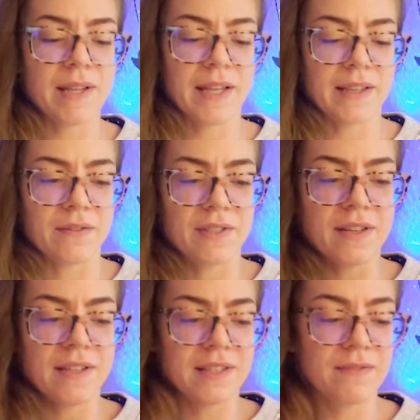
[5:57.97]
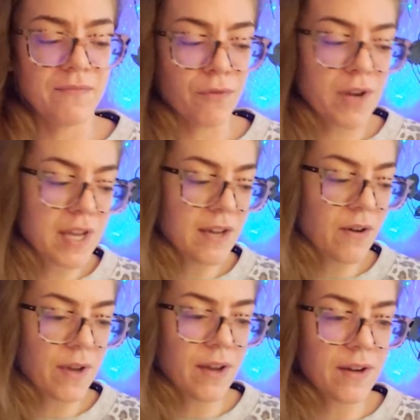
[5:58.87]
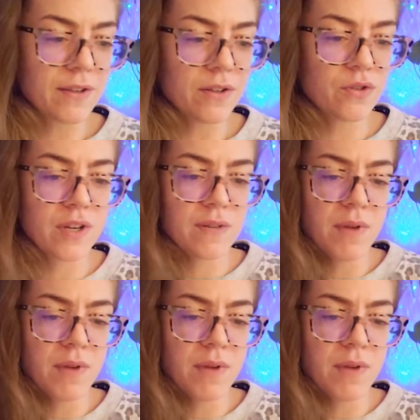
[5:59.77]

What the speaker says: Like there was nothing freaky going on in the dream.